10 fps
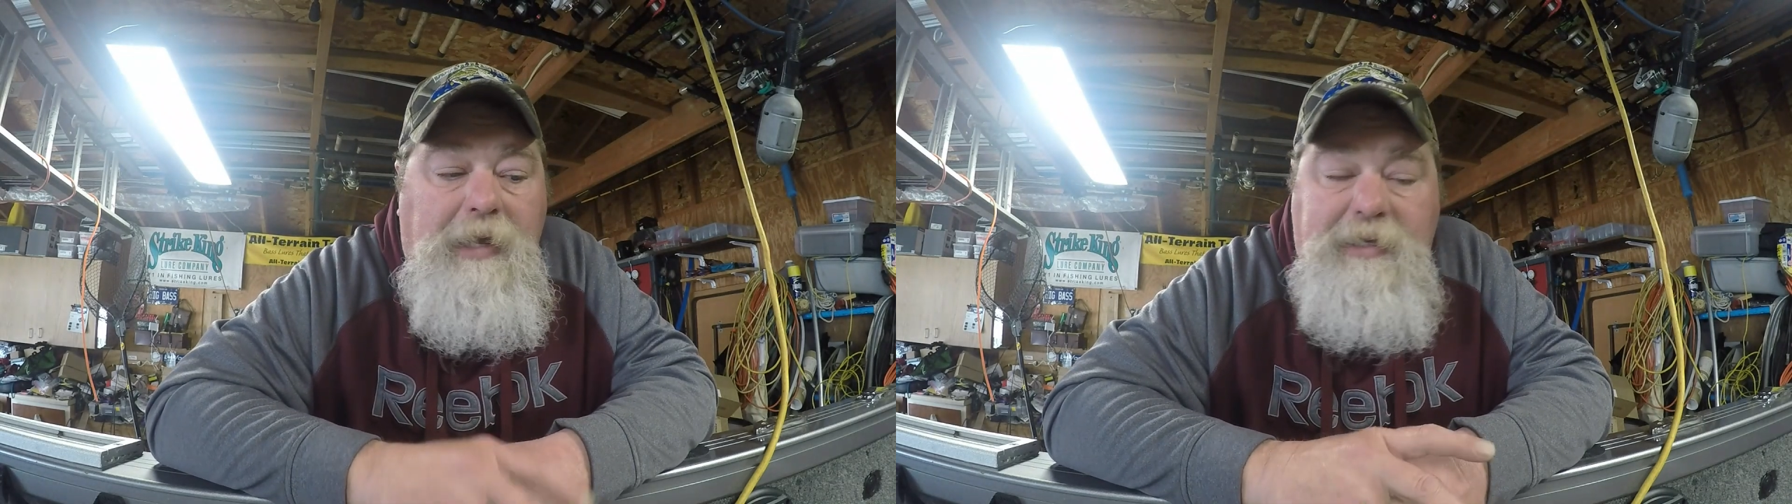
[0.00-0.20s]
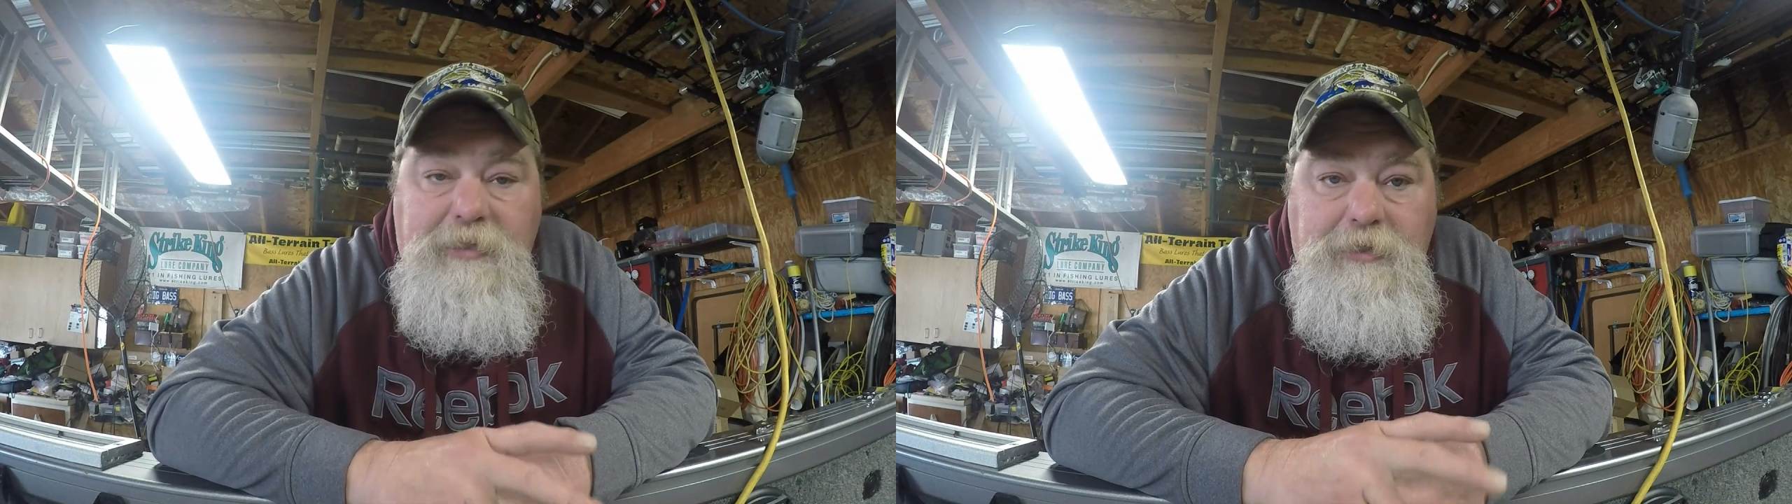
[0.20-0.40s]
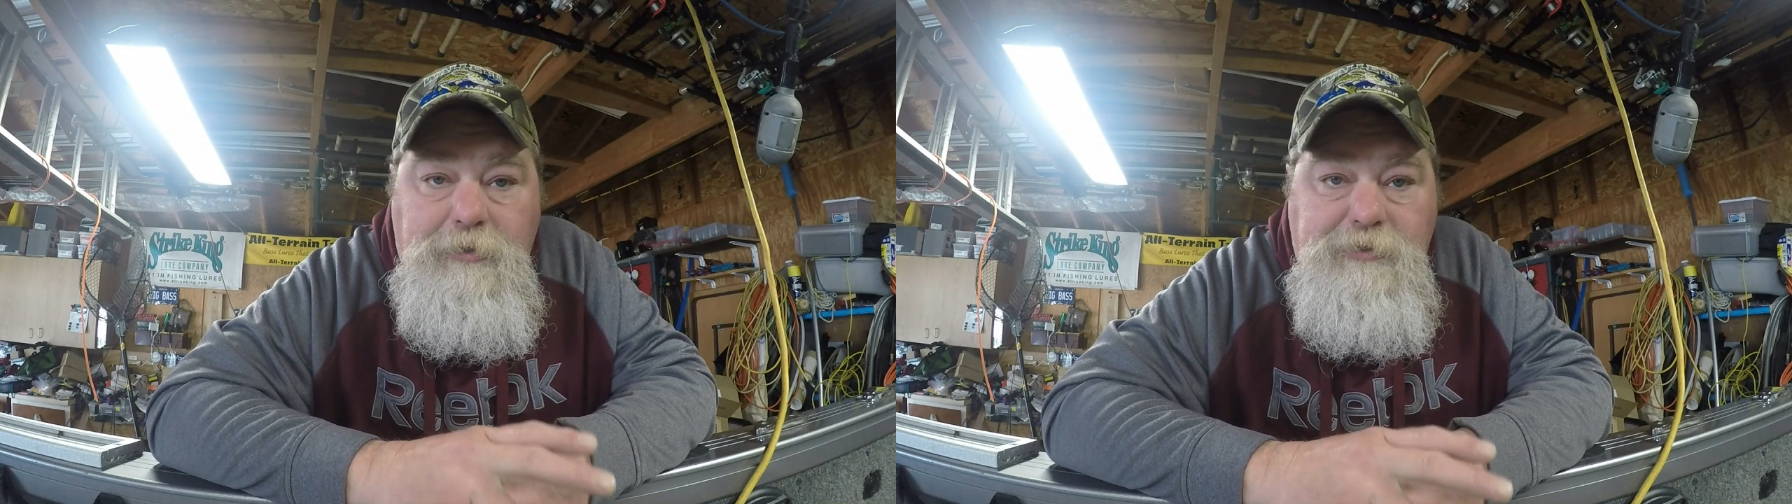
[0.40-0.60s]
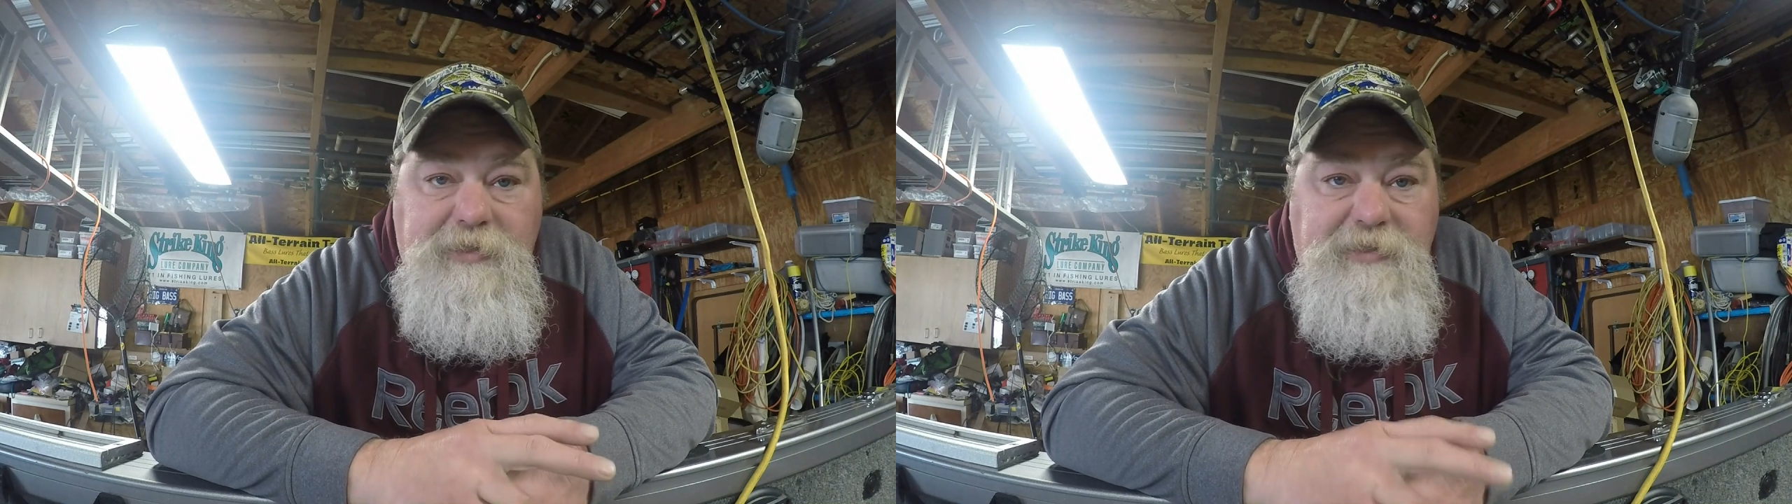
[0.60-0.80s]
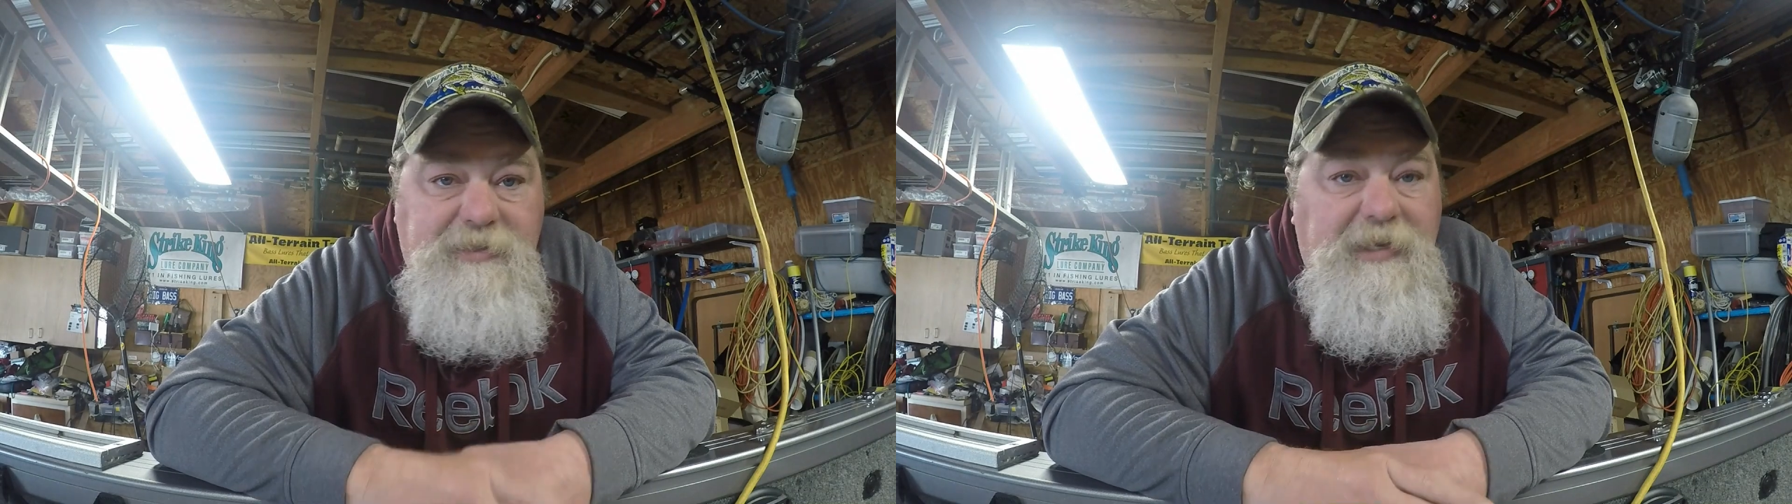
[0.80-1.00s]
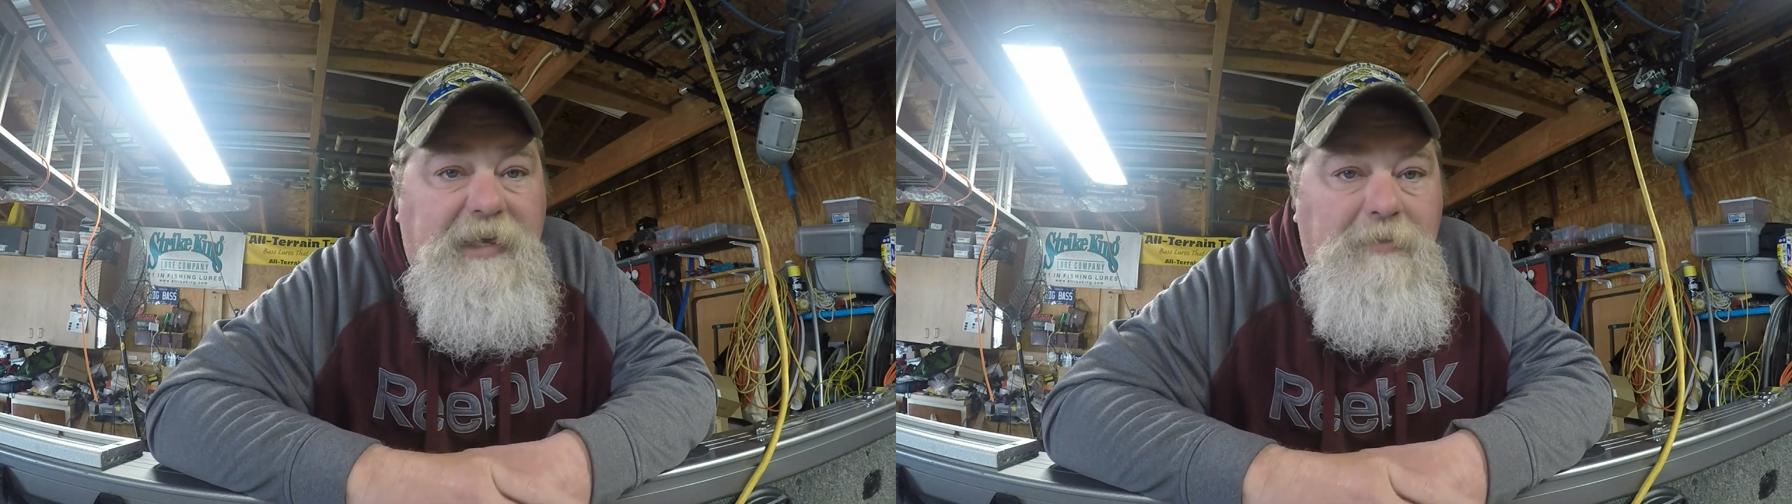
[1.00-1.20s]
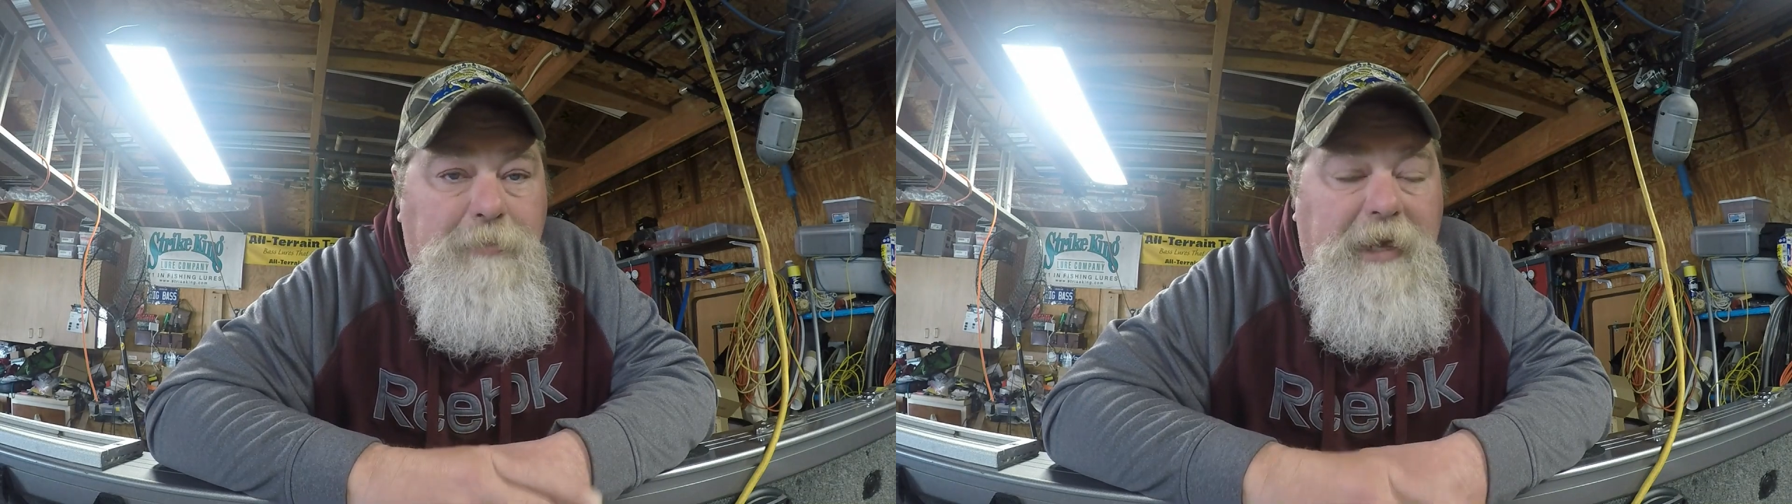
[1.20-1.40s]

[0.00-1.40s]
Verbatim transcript: I can use the second